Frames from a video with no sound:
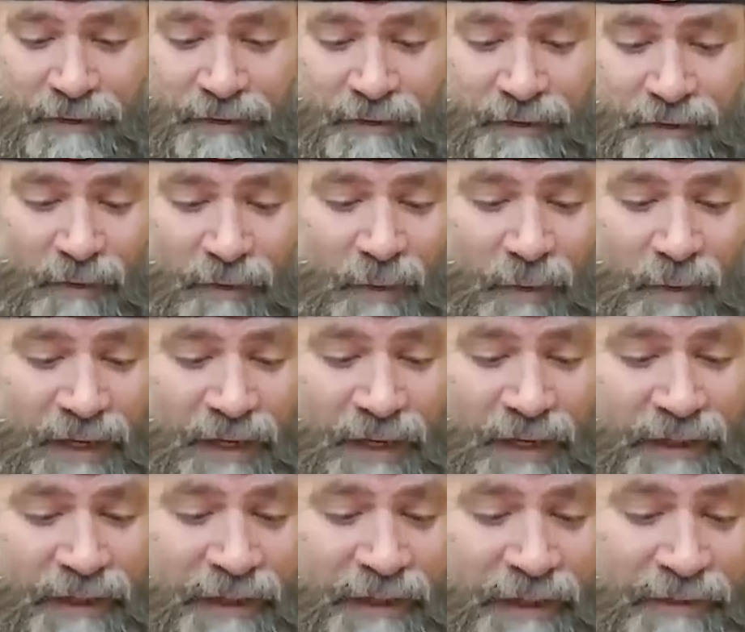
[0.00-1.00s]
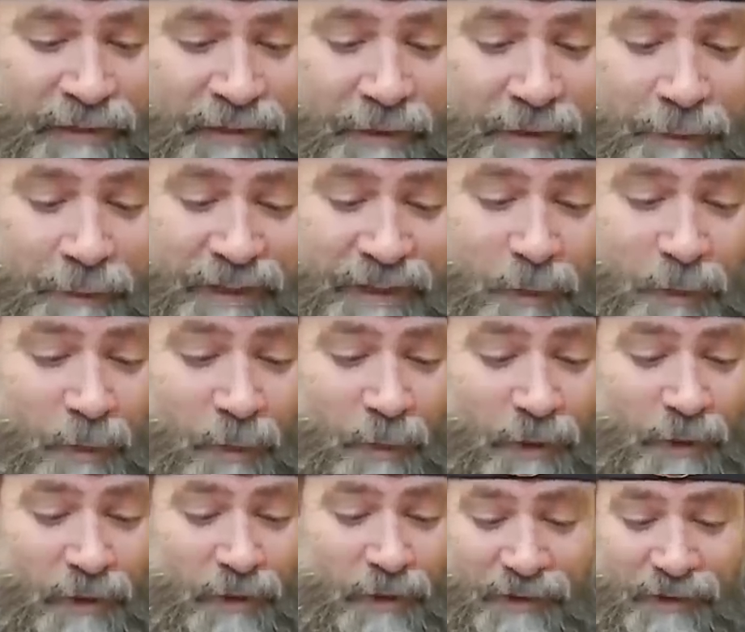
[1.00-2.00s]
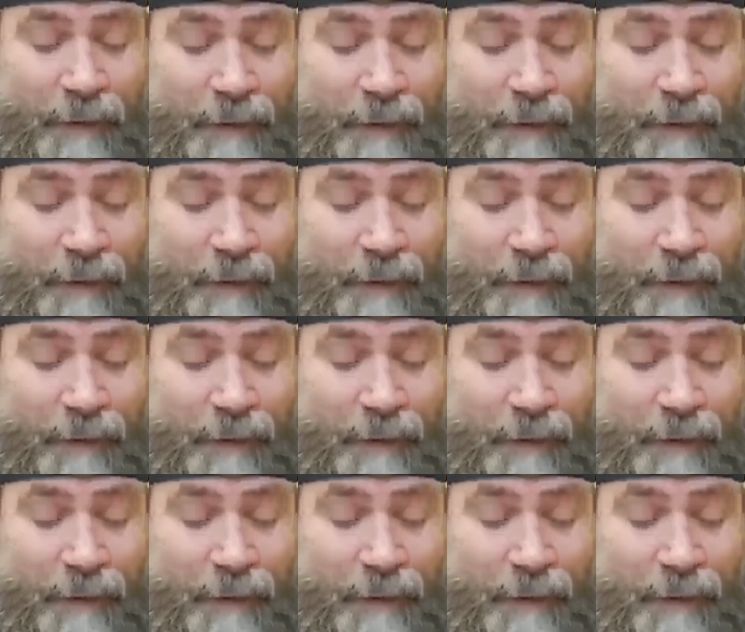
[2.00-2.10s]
when I can get some of these ordered because I'm